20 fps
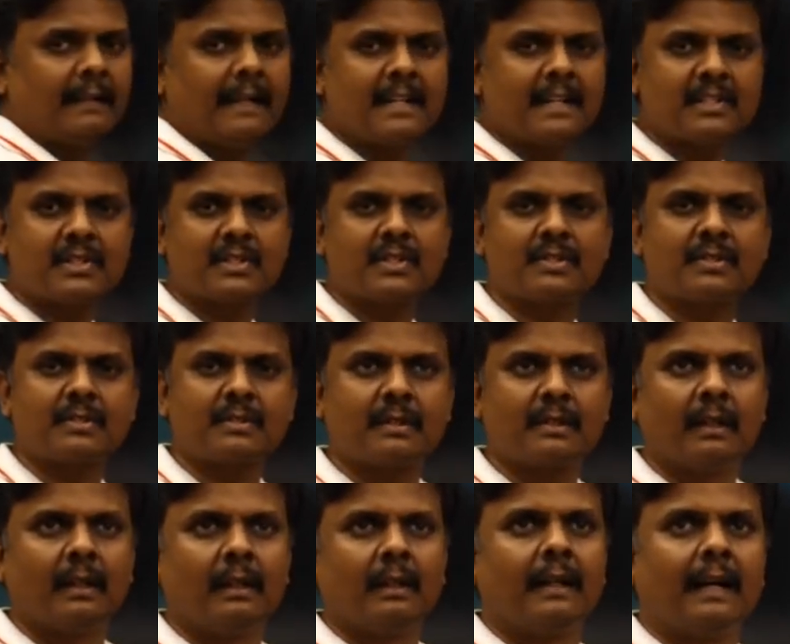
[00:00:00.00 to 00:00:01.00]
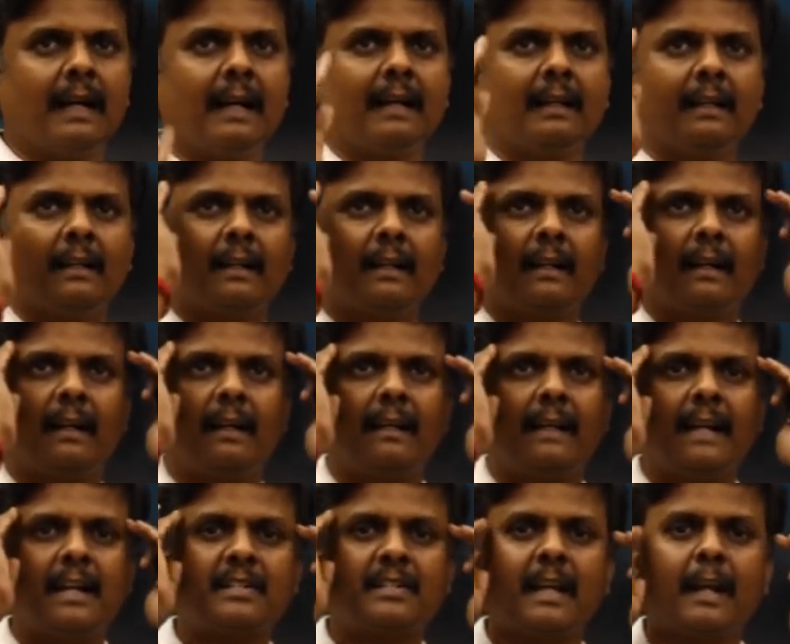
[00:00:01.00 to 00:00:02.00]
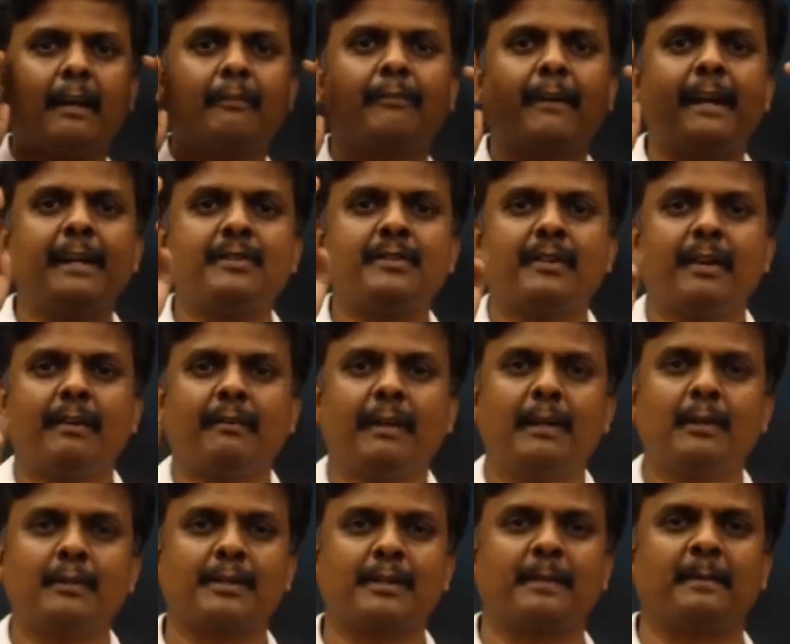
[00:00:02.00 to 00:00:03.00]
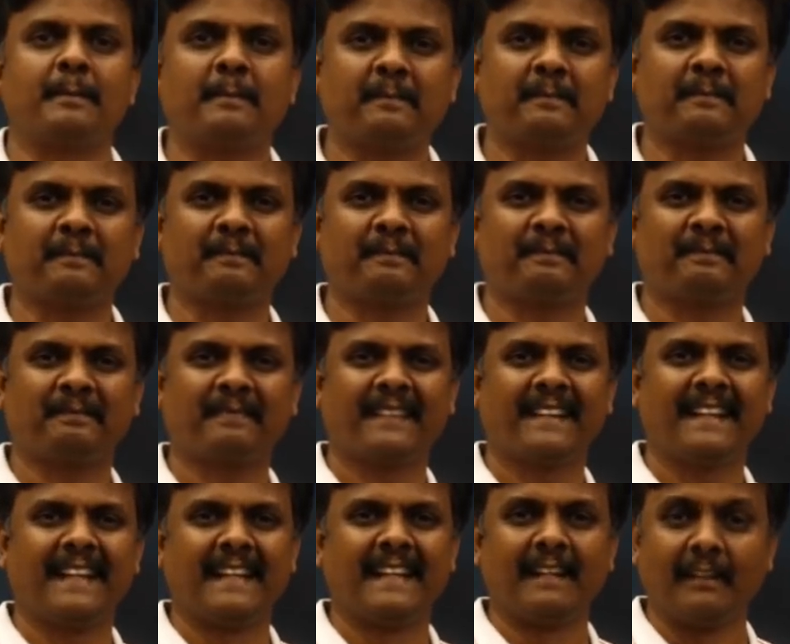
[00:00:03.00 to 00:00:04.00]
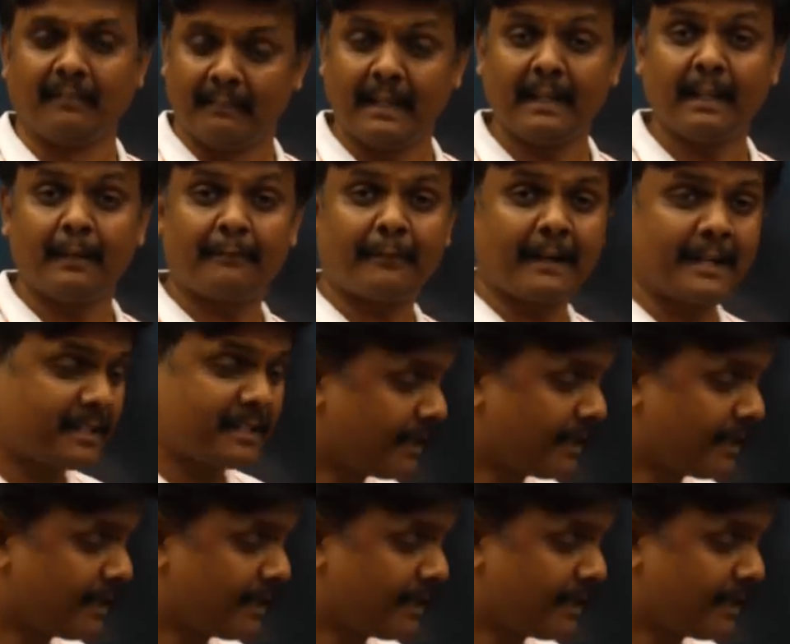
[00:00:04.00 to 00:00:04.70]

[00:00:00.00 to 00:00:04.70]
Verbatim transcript: let's let's take French Revolution. When did French